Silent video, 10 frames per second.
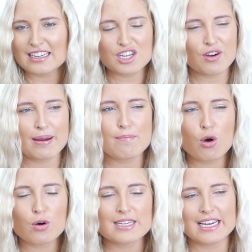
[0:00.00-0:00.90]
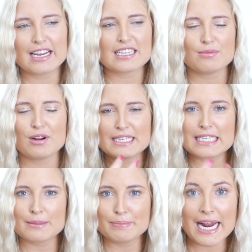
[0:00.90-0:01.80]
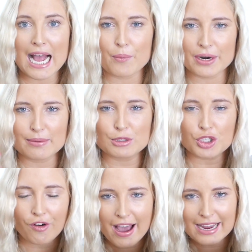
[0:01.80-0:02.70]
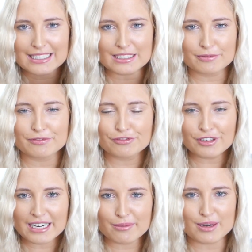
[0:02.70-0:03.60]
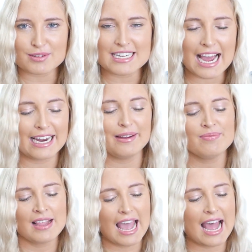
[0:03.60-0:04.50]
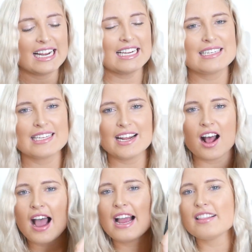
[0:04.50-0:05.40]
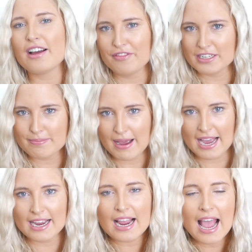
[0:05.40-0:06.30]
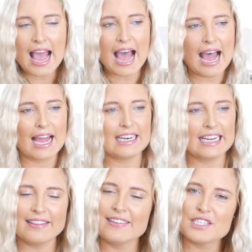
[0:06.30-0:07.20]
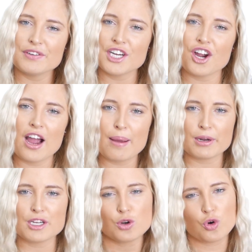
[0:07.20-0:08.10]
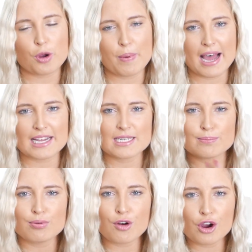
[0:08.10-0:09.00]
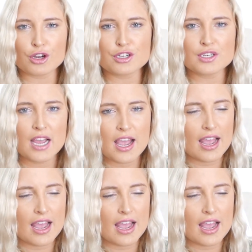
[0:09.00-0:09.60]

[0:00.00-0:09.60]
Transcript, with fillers: sorry, I'm pausing because I'm trying to spit out what I'm trying to freaking well say, and it is that I love this bag, and in this video I'm going to talk about some pros.